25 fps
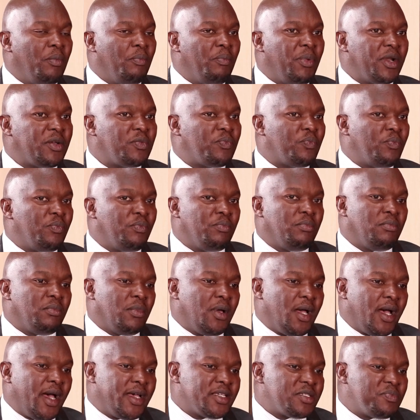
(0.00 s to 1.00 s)
But
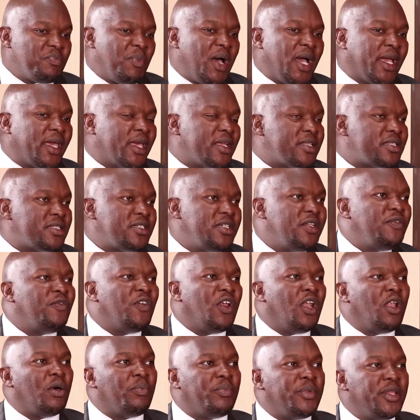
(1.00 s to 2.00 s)
as markets
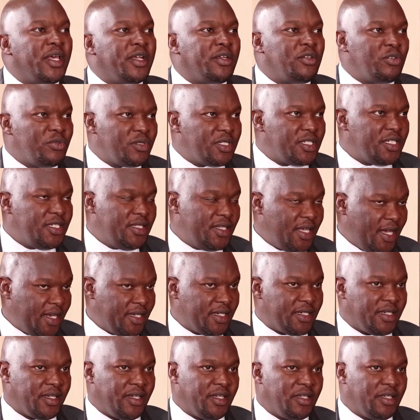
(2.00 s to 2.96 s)
develop, then you see that,